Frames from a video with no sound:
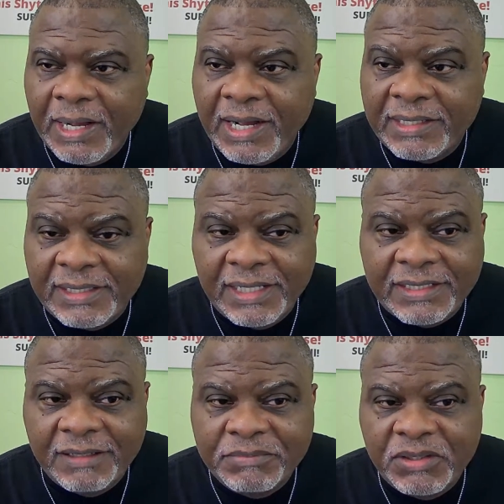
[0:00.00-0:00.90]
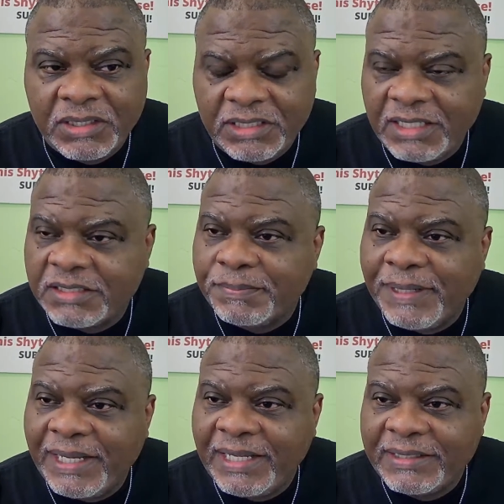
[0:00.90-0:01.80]
I think I'm going to
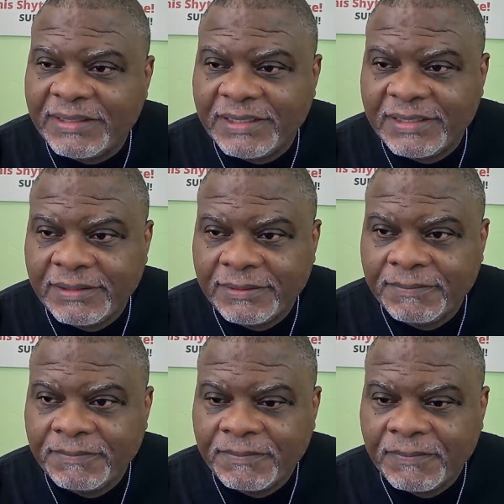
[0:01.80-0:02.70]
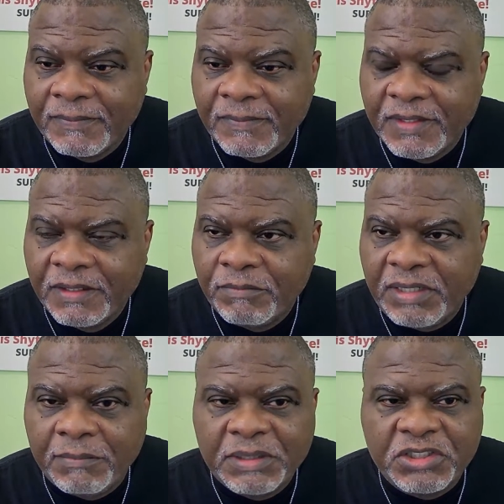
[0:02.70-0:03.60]
expand but
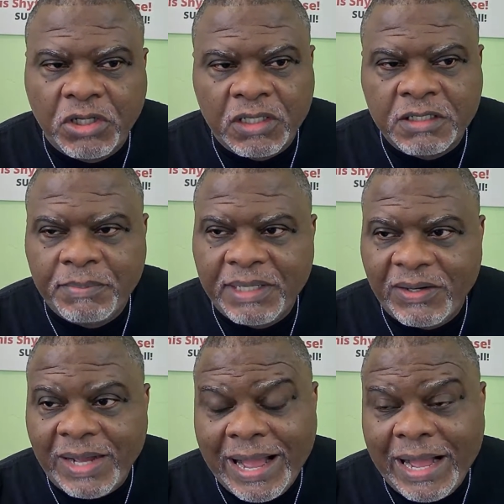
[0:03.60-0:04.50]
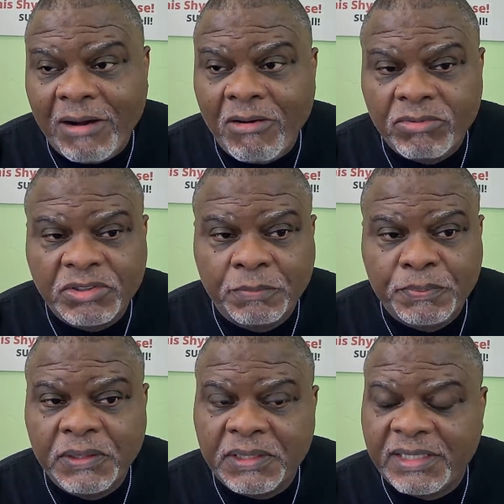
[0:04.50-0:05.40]
I'm going to talk about how to
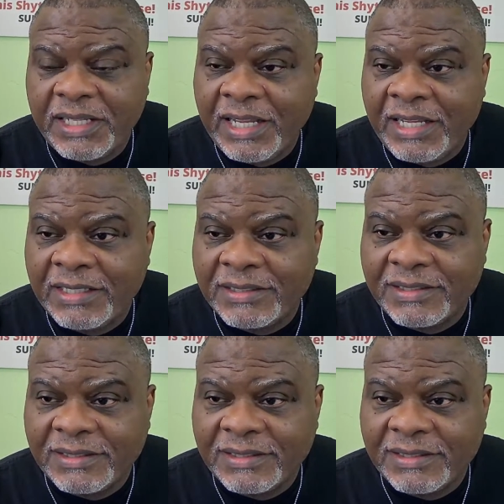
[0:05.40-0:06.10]
put things